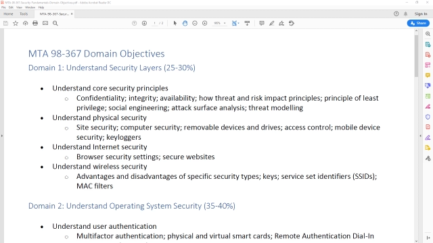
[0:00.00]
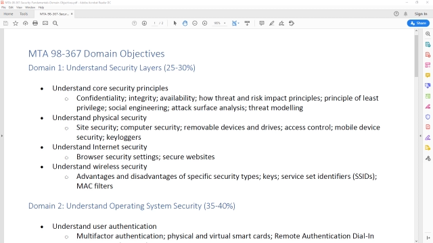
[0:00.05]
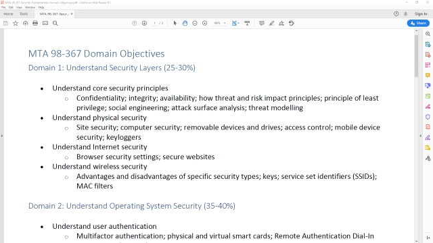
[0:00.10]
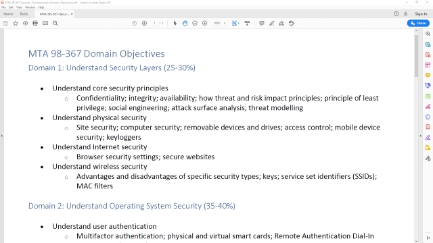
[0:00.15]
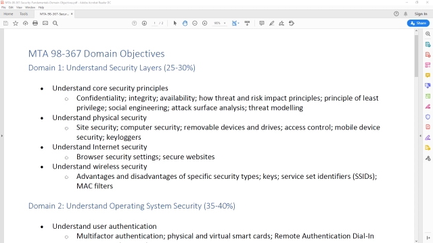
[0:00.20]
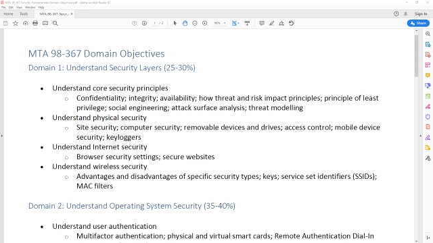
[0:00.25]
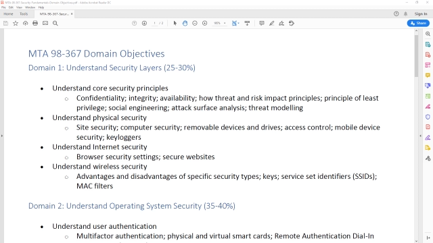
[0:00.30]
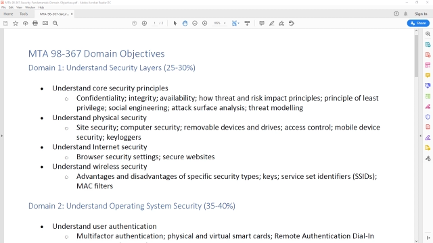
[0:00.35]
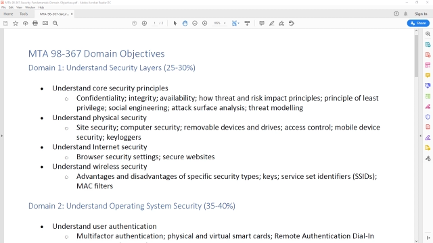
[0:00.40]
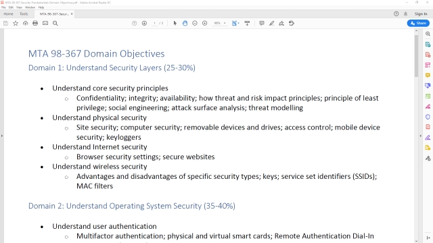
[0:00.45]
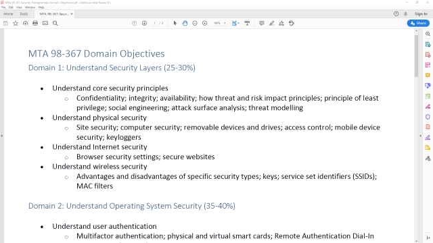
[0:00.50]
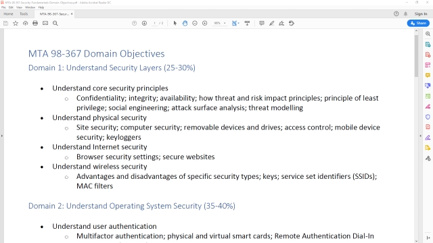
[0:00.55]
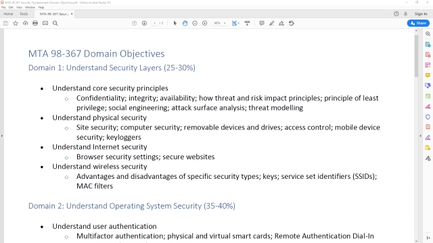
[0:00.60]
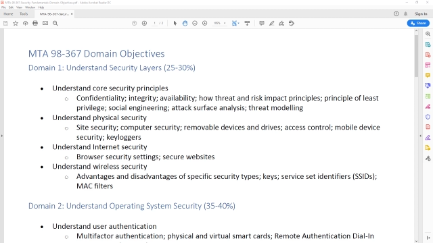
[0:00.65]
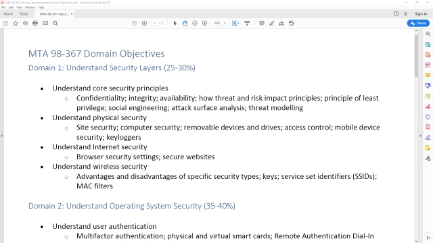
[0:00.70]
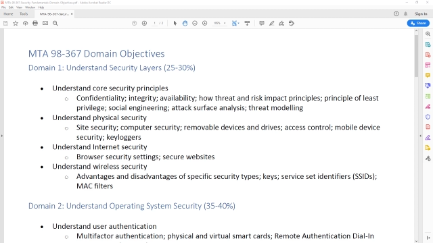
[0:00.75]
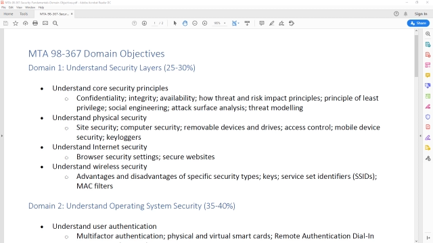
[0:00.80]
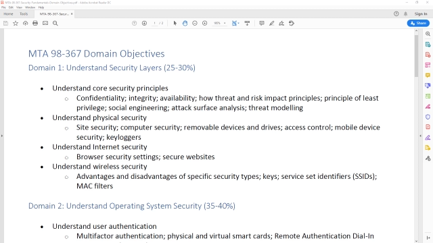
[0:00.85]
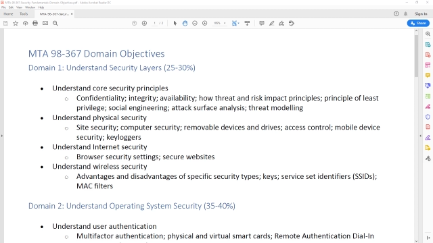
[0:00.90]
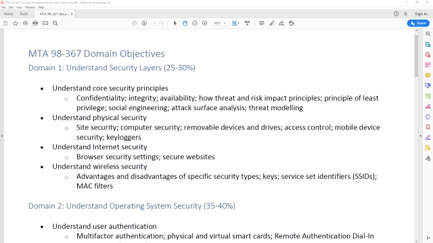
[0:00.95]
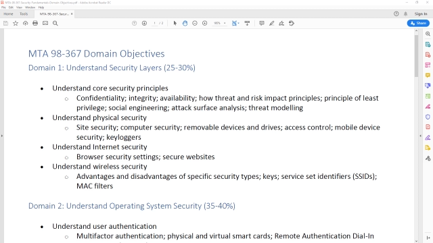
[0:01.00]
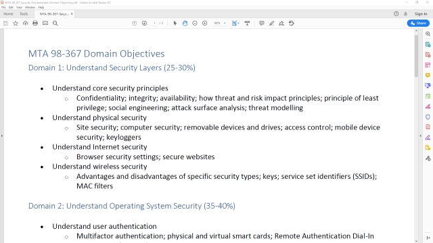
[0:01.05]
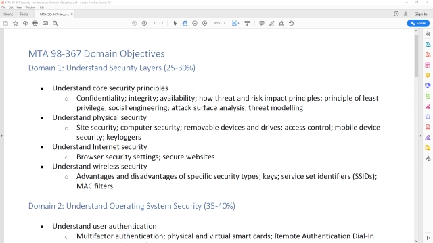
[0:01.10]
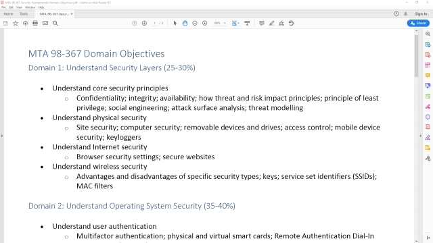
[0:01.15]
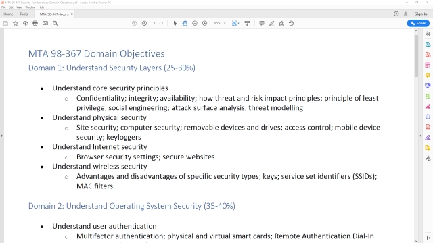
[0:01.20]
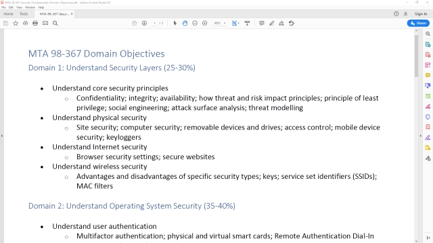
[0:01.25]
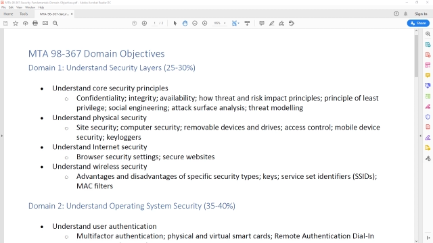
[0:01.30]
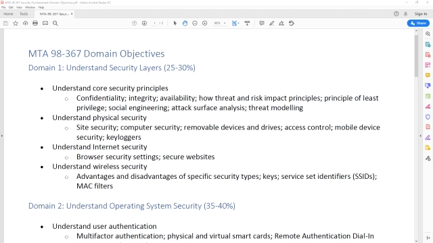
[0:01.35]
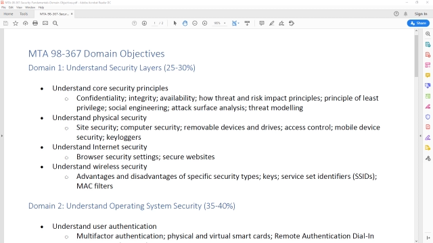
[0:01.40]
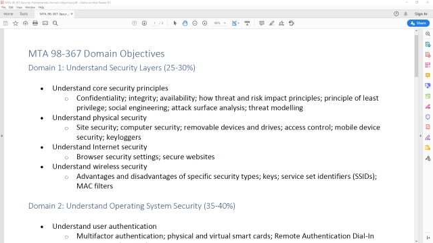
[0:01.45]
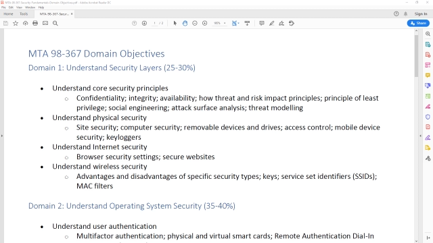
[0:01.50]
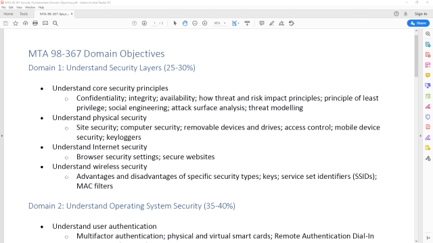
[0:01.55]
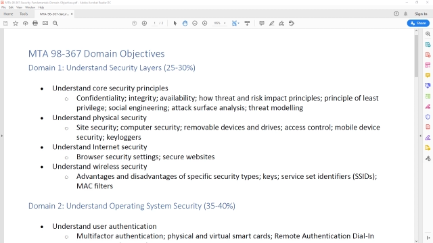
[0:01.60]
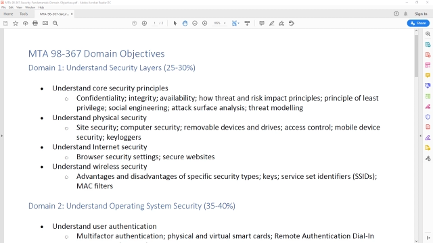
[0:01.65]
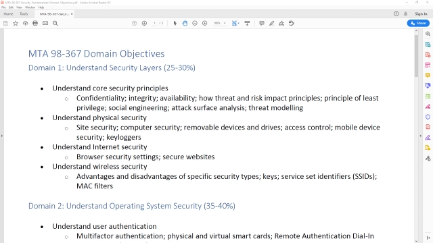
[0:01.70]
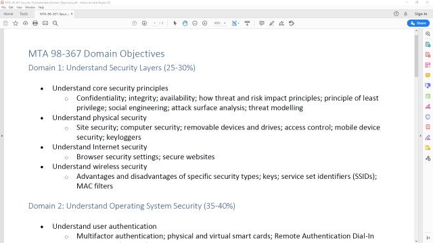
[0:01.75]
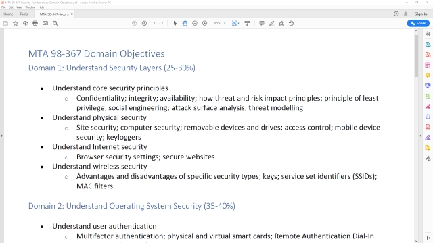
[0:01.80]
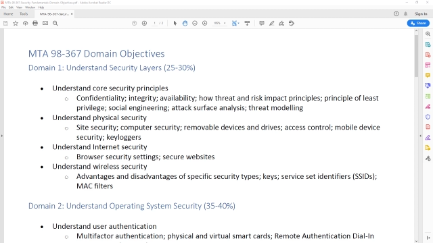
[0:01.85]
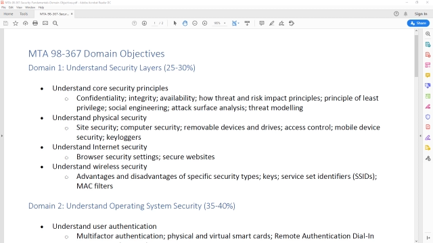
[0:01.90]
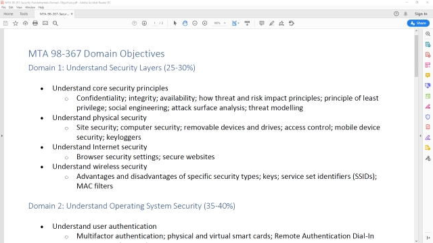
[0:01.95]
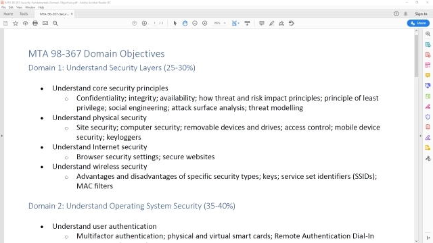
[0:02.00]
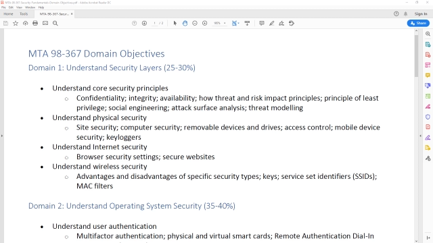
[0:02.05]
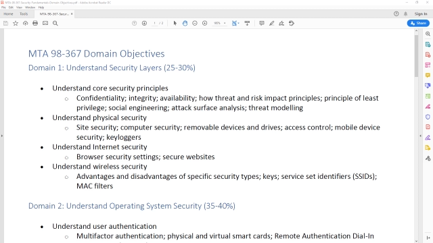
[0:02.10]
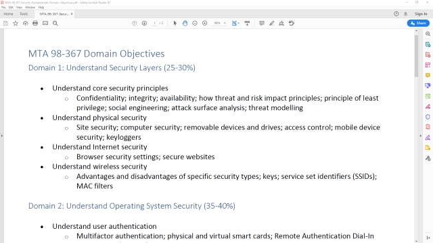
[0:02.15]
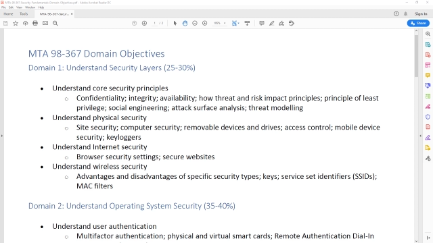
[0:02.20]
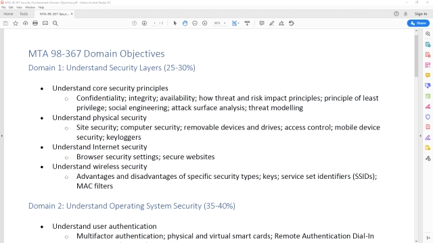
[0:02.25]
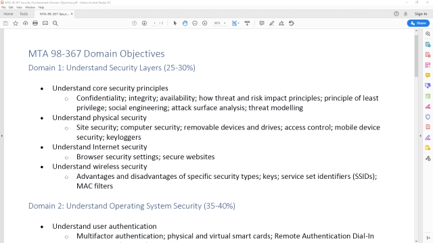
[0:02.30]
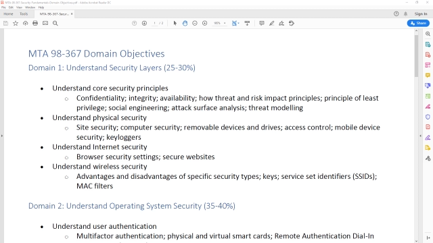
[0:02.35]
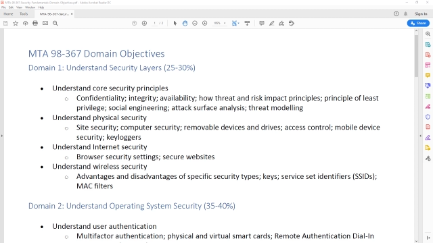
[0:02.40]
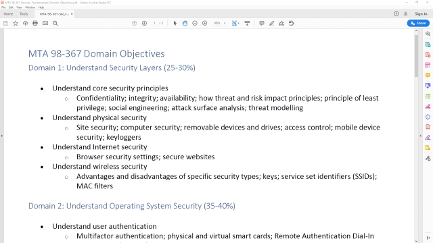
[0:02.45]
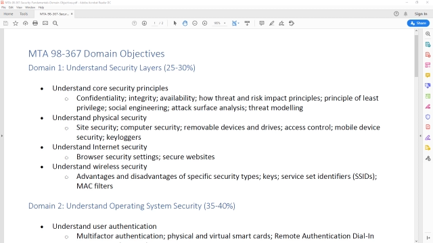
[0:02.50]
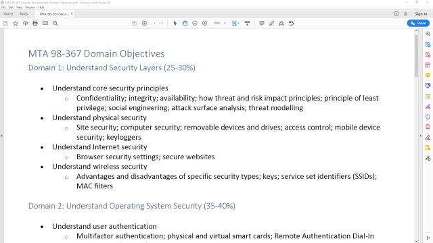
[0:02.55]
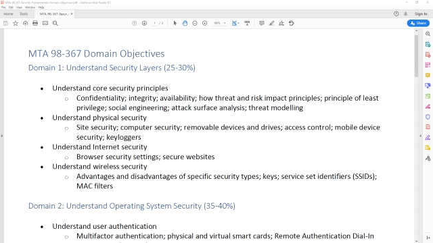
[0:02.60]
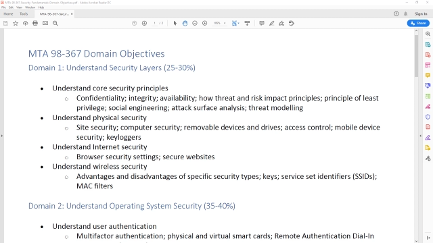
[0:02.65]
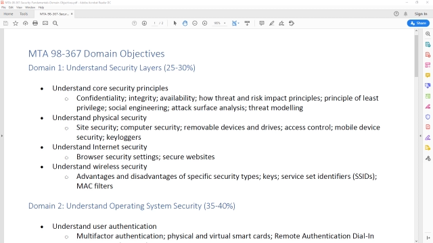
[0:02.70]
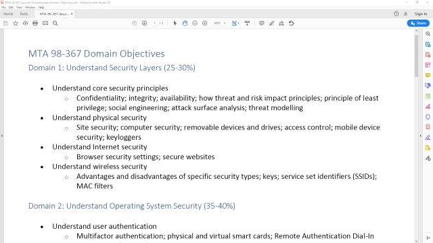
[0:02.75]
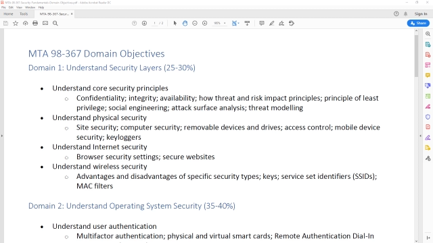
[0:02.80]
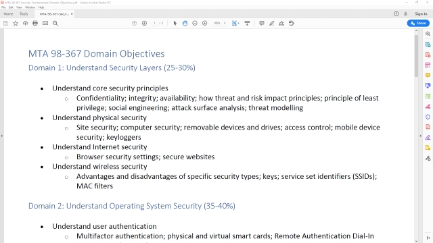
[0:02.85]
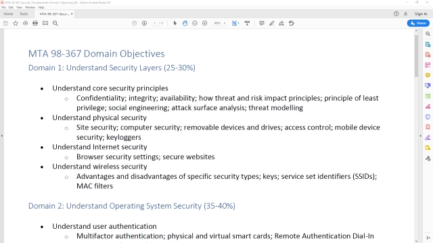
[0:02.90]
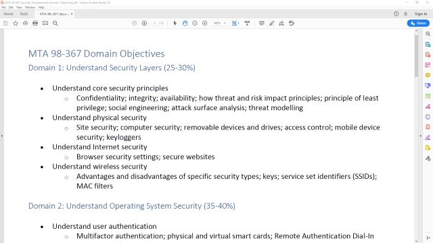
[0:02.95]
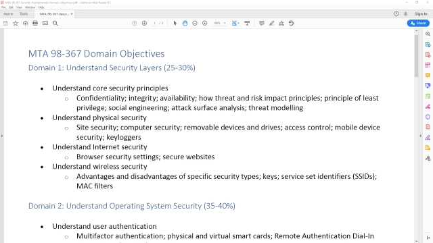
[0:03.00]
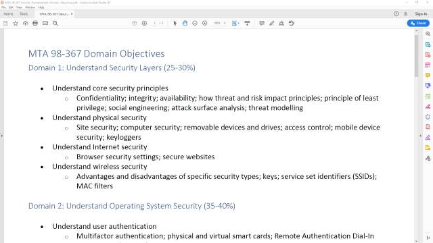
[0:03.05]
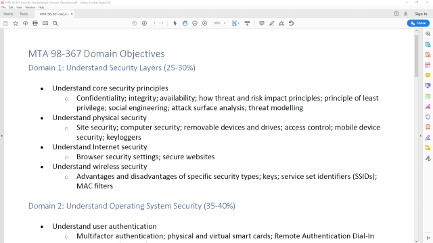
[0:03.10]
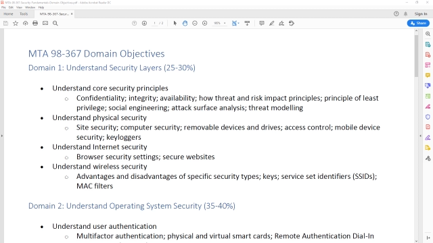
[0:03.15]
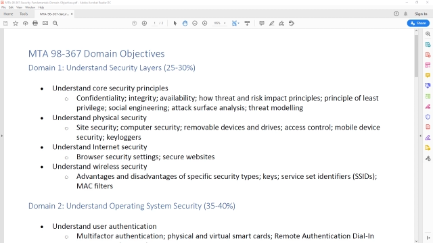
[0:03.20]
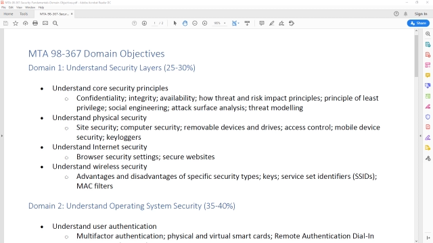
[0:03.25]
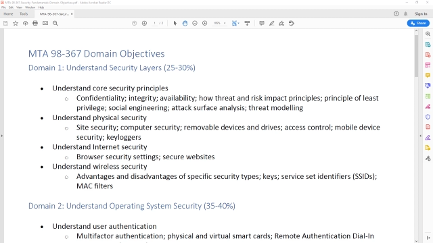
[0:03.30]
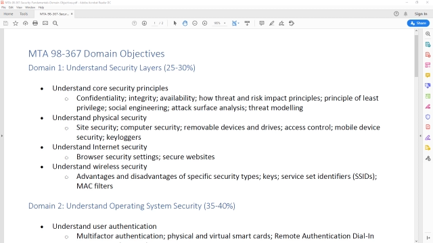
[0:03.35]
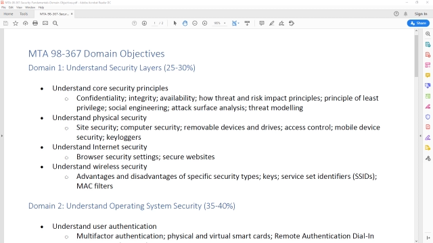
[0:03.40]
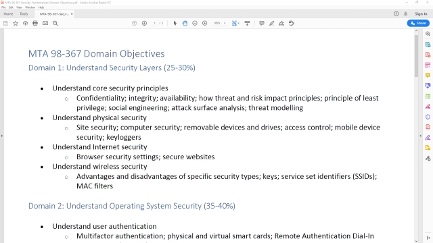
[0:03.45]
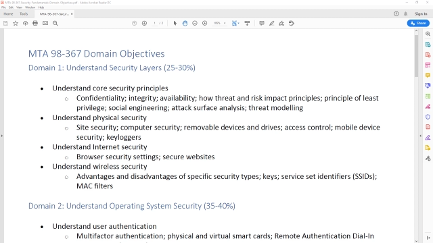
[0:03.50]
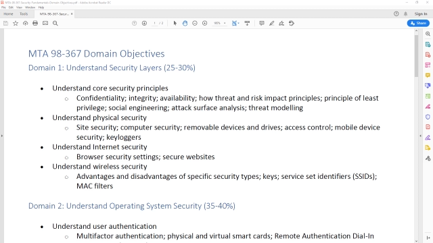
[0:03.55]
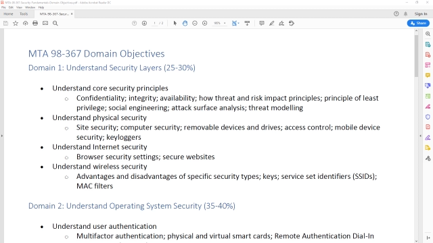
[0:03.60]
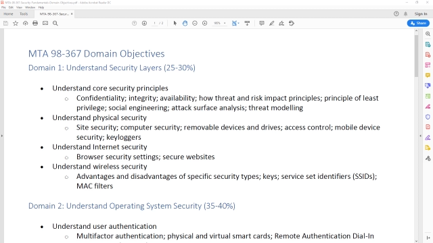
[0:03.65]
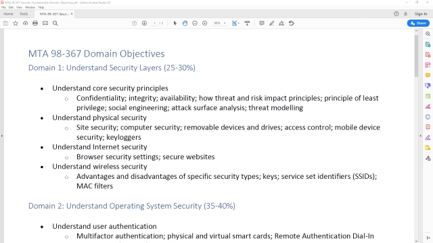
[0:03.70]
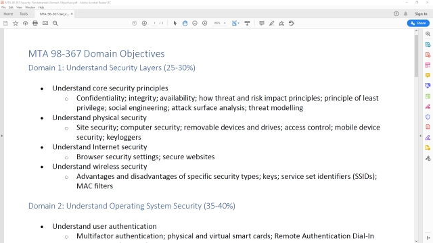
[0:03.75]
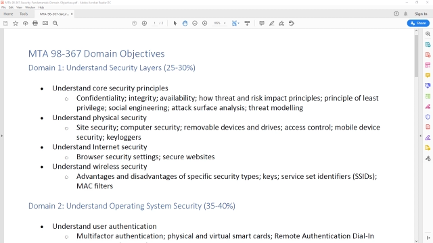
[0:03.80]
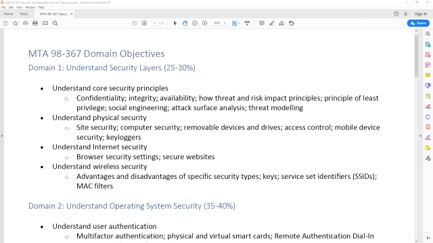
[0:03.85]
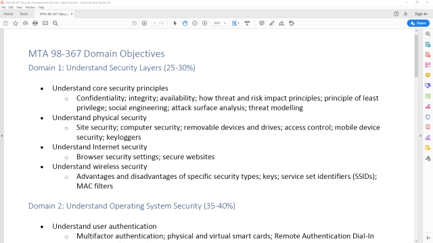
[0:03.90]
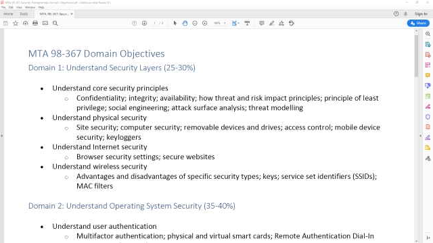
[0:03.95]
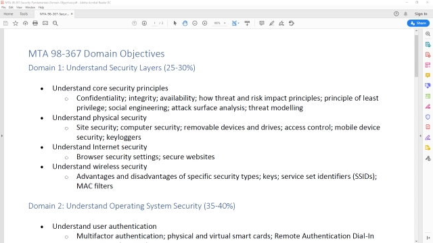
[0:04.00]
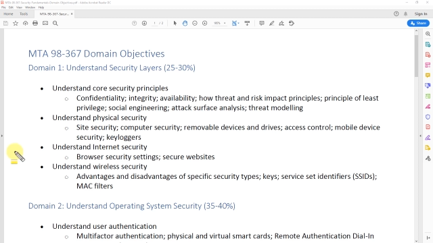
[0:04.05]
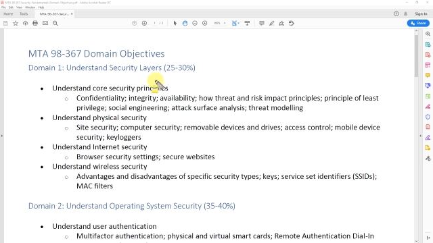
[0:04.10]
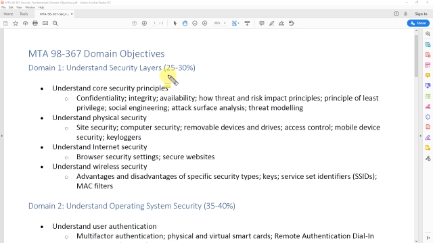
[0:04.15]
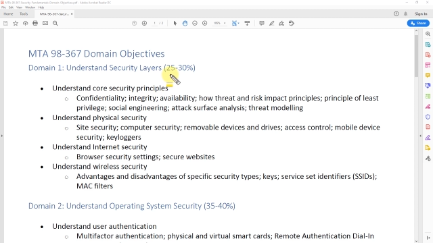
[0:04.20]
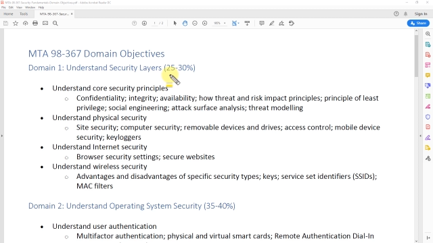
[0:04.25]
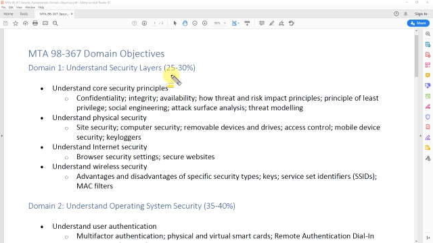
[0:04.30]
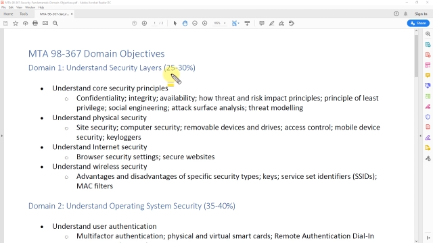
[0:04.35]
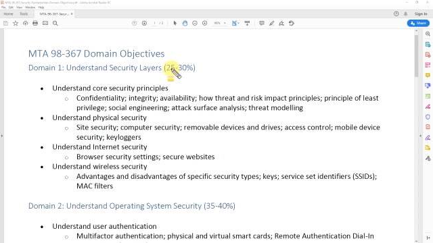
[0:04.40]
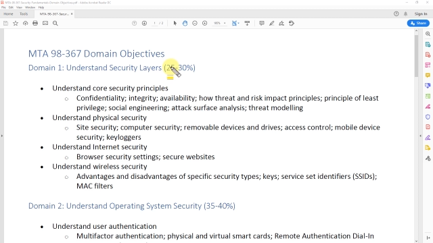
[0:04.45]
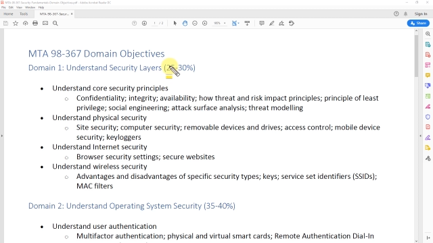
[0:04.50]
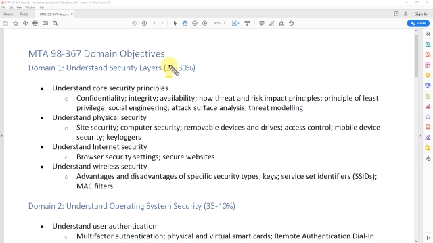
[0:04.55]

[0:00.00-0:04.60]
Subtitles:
(no speaker visible)